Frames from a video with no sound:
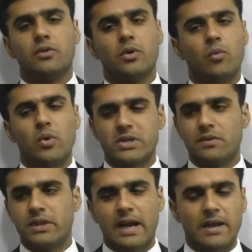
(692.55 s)
So
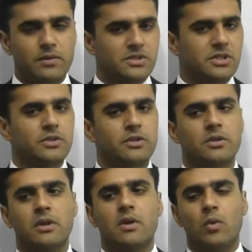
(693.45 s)
whatever the
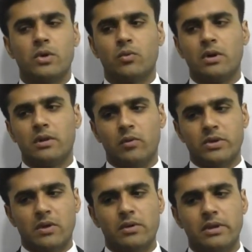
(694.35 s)
advantages,
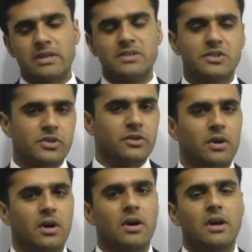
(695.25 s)
whatever the
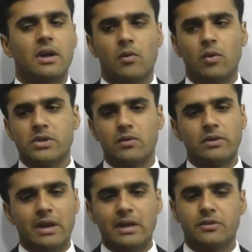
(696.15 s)
conditions are,
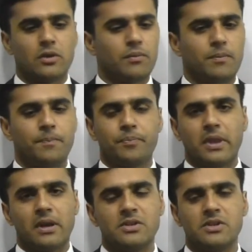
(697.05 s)
whatever the list of
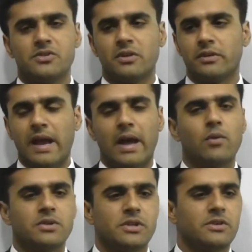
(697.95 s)
conditions,
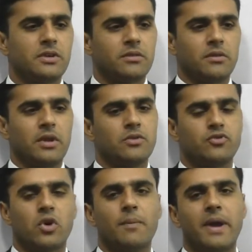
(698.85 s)
advantages,
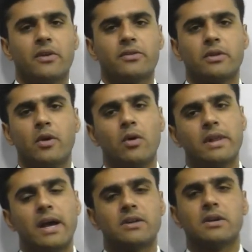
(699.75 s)
drawbacks and
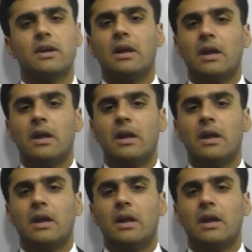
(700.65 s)
all that,